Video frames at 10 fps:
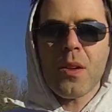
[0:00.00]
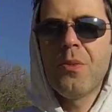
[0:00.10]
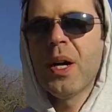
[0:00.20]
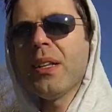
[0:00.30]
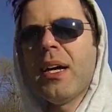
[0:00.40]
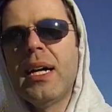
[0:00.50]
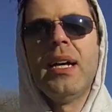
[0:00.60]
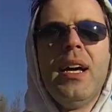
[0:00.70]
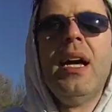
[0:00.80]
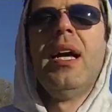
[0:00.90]
Well, uh,
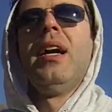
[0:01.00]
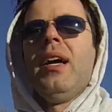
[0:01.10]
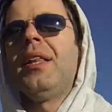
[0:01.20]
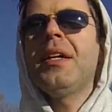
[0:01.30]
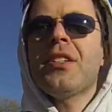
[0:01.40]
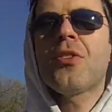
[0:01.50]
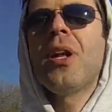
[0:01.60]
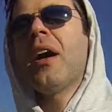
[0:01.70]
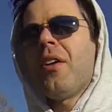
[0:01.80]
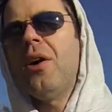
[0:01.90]
things are
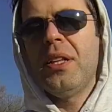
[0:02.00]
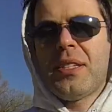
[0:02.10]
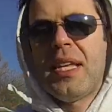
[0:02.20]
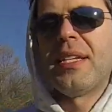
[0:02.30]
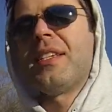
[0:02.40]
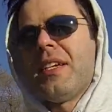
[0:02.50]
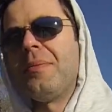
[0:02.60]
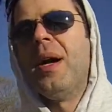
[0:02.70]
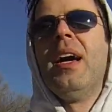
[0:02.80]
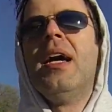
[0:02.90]
not all as they
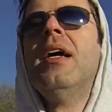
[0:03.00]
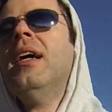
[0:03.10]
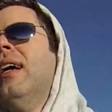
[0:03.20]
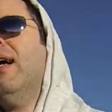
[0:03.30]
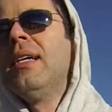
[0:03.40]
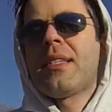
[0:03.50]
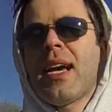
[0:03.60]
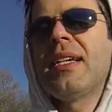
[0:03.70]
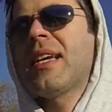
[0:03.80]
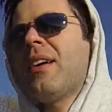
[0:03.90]
seem. This
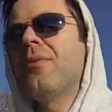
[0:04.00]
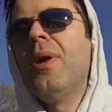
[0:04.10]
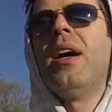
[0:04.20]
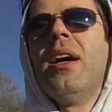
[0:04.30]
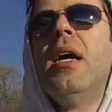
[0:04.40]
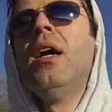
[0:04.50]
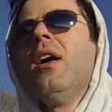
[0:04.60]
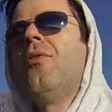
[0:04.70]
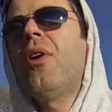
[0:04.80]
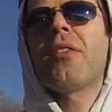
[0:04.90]
guy's out
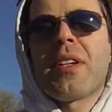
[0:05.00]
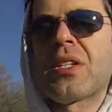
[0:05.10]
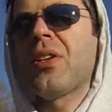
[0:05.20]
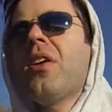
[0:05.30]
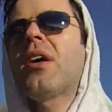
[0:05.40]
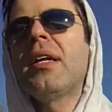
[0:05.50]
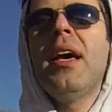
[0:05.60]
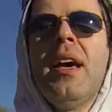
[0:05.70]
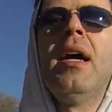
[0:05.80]
watering his lawn.